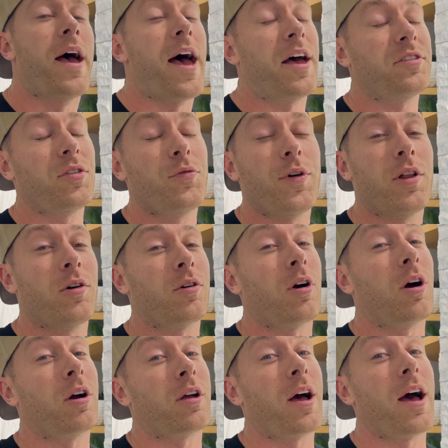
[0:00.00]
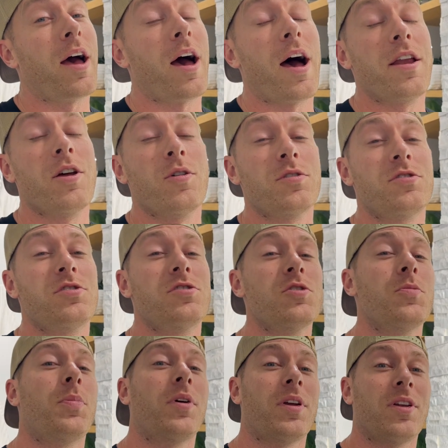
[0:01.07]
As a fellow car guy, I know it's
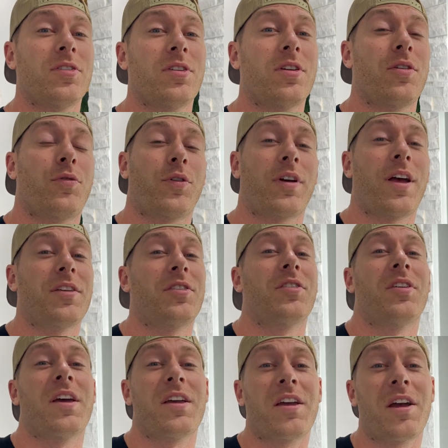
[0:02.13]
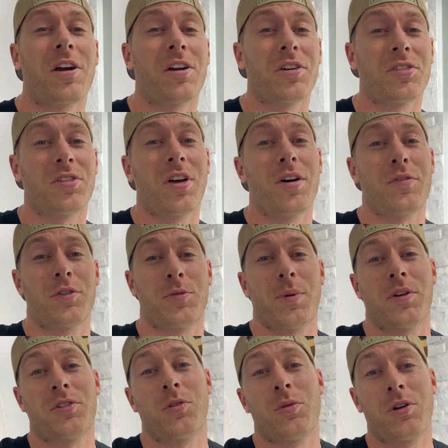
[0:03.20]
super easy to forget to take care of yourself,
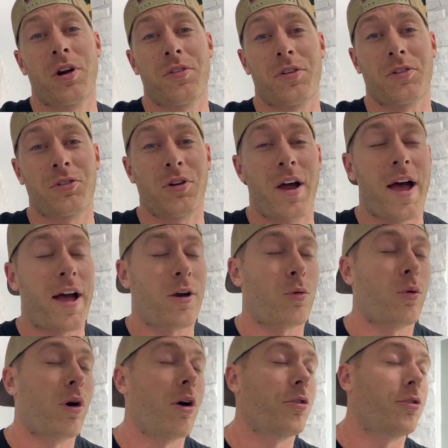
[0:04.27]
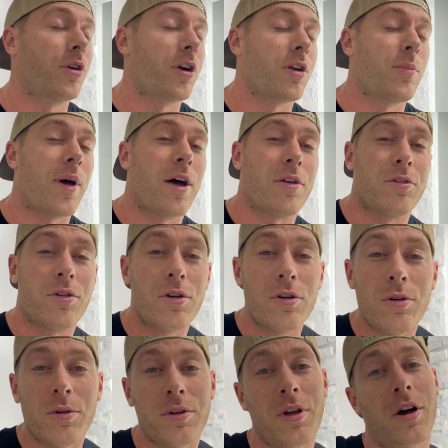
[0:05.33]
especially when you're at the track. We're all drinking Mountain
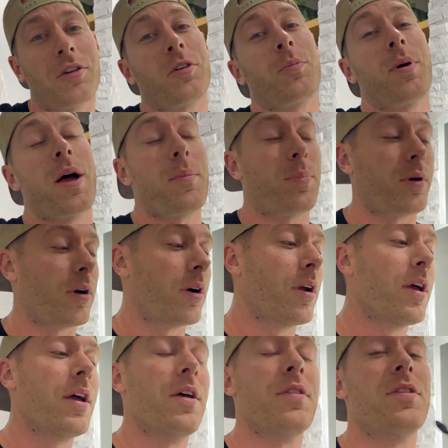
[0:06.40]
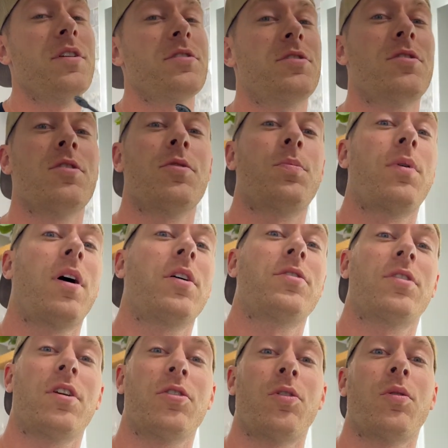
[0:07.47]
Dew and Dr. Pepper. This
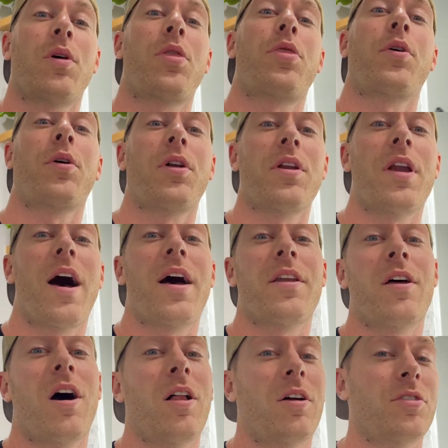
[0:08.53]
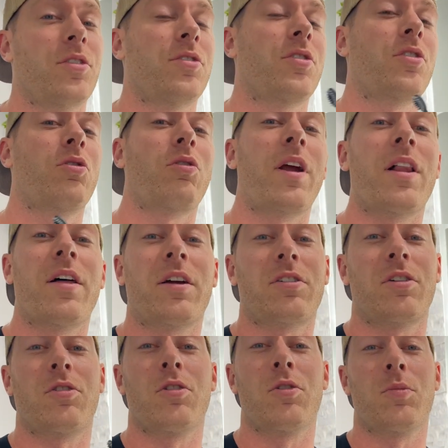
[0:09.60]
toothbrush is only $39. It's a great
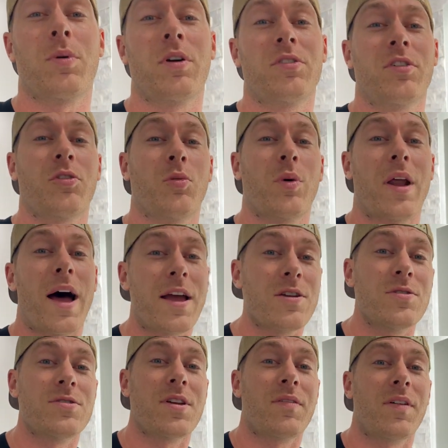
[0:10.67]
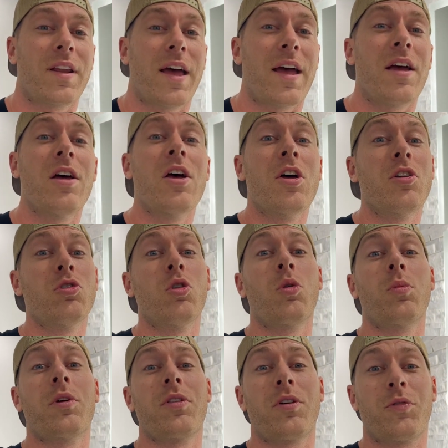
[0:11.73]
electric toothbrush. It's what I use every day.
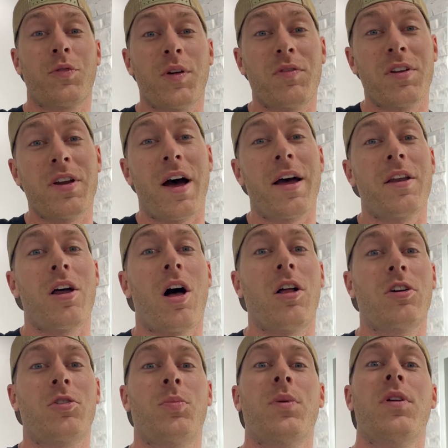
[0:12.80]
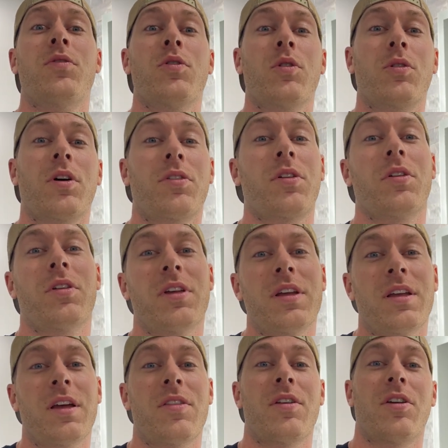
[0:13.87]
Normally they're $59, but if you click the
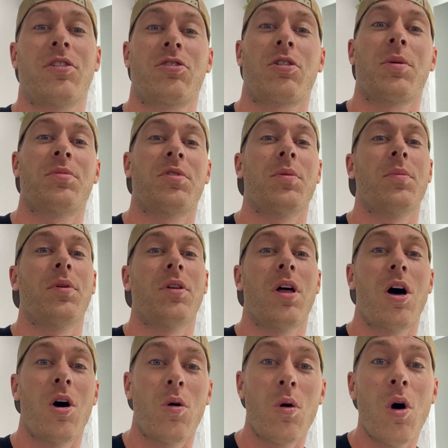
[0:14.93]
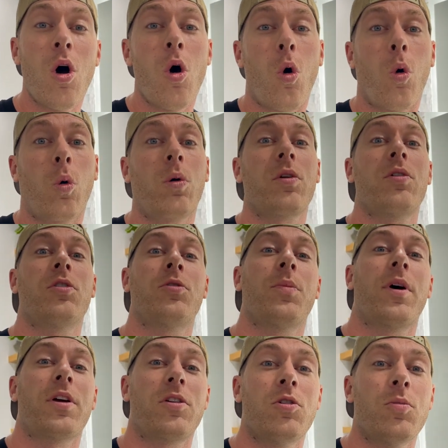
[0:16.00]
link in the description below or use
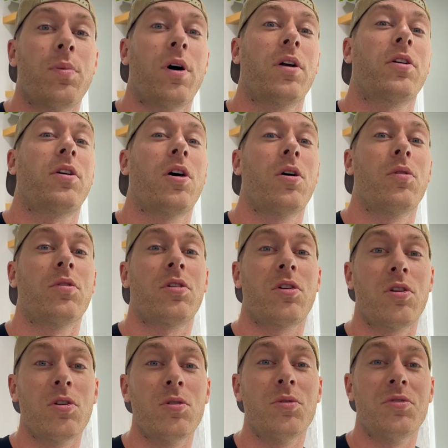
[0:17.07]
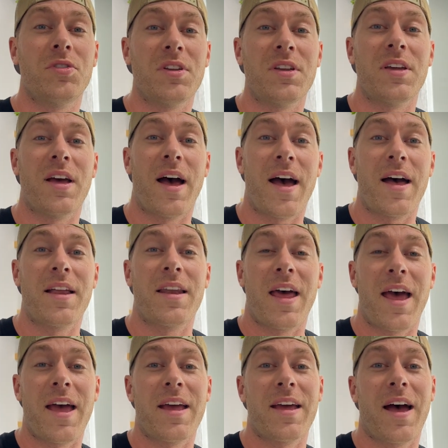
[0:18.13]
my coupon code
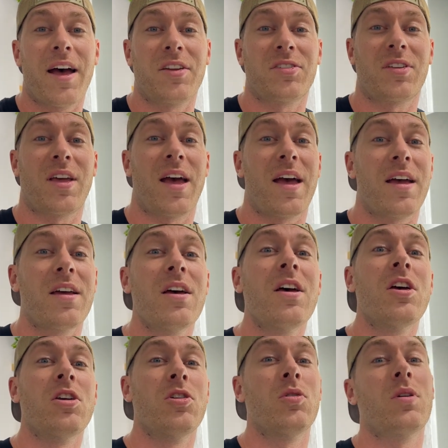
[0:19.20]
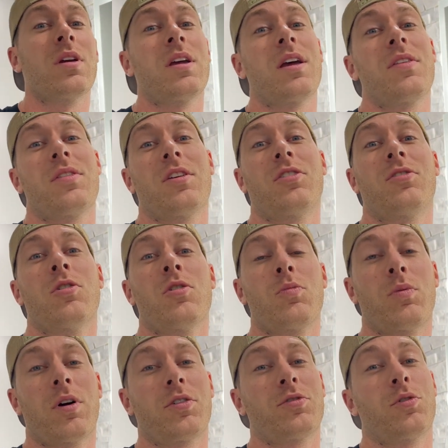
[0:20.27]
QDNASK, you can get this
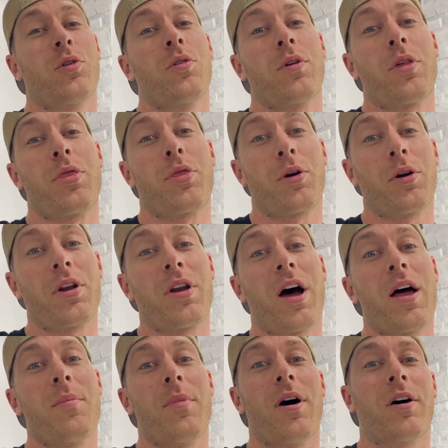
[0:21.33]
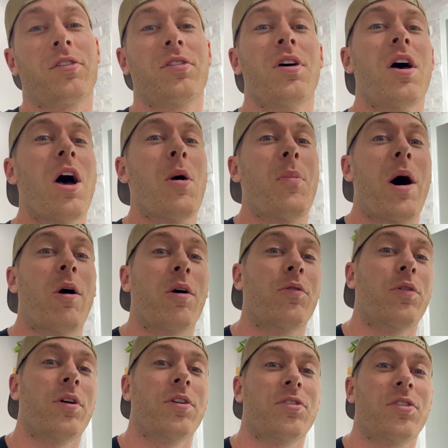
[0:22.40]
toothbrush for only 39 bucks. Buy one
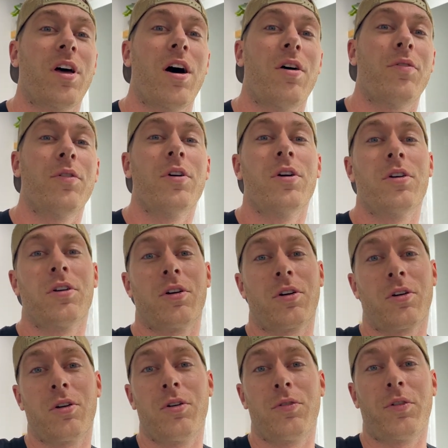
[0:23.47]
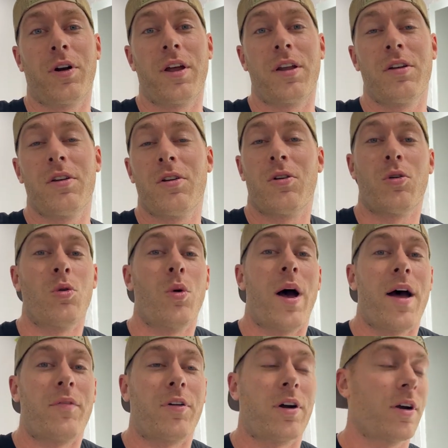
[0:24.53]
for yourself, your girlfriend,
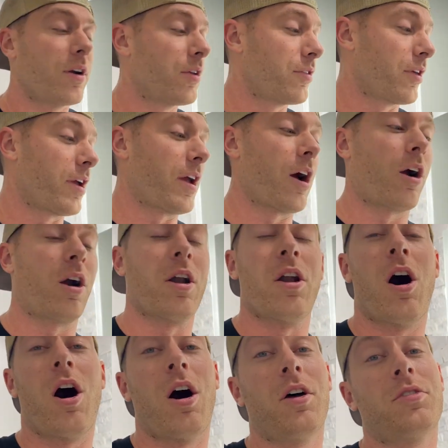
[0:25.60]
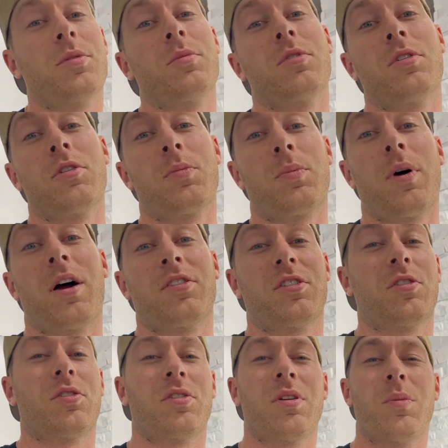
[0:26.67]
whoever. They are an awesome toothbrush.
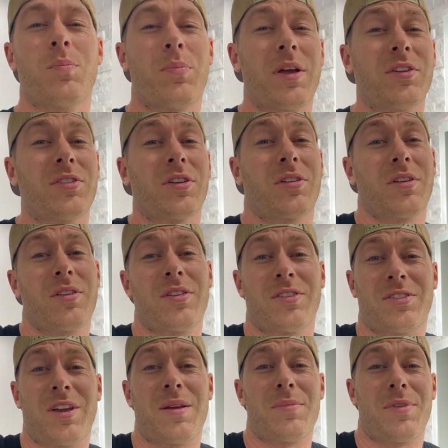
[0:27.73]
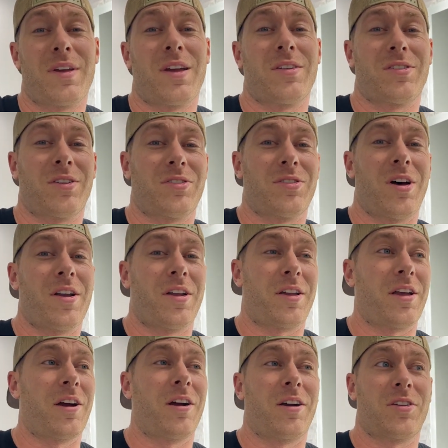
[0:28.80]
It's basically the same thing as a
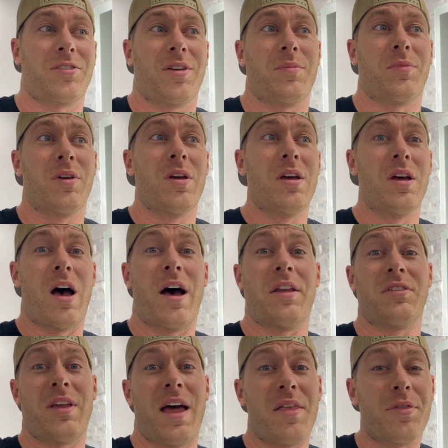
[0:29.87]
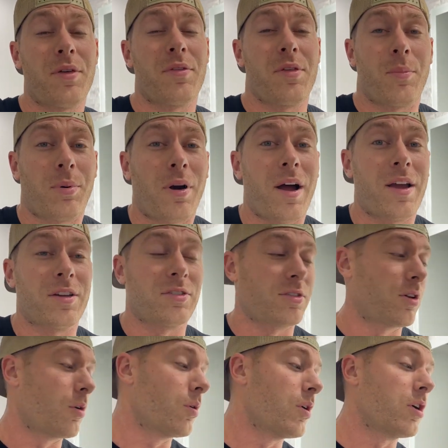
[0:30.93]
Sonicare, except a tenth of the price.
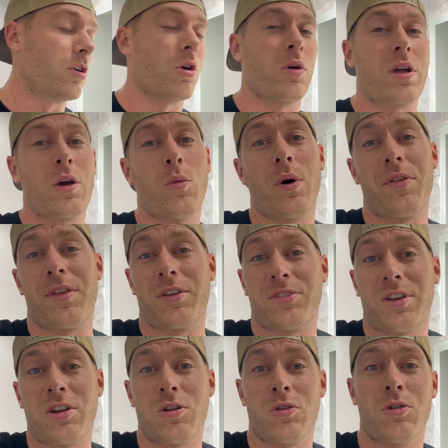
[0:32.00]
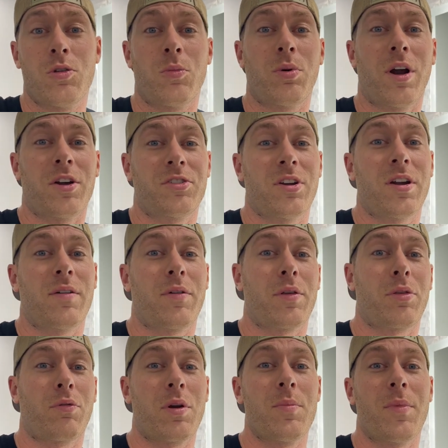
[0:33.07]
So go get one. They send you a new brush head every
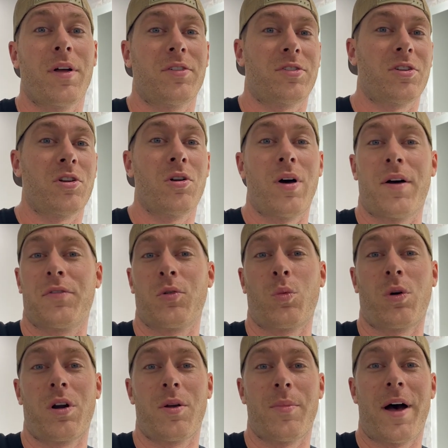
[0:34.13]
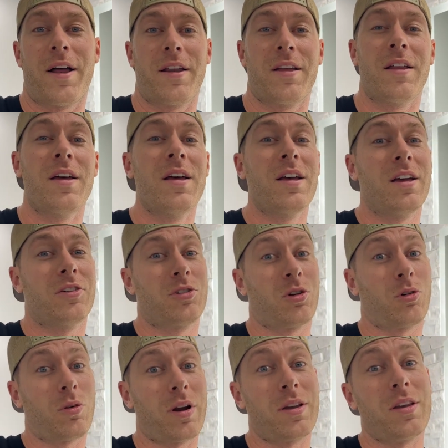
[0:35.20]
three months so you don't have to worry about it. It's a
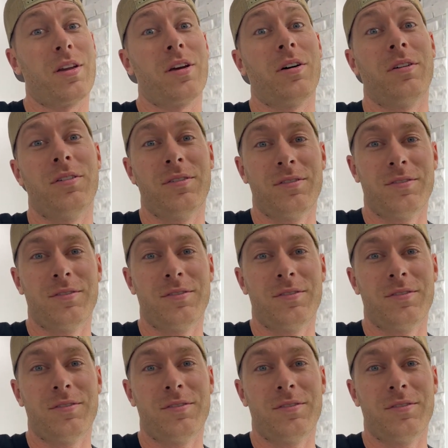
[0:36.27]
great deal.